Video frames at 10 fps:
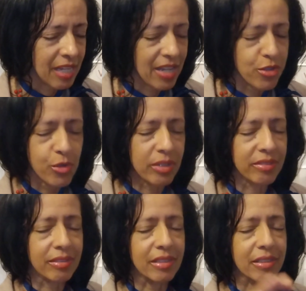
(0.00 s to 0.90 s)
And you are
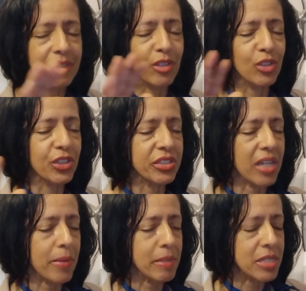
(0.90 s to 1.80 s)
thinking all the
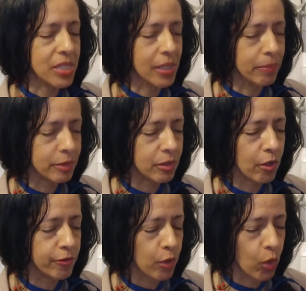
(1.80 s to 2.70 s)
time in terms
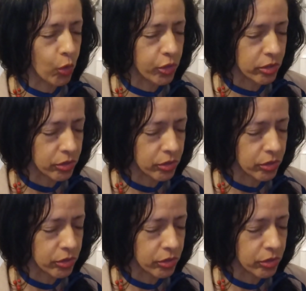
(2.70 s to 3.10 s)
of others.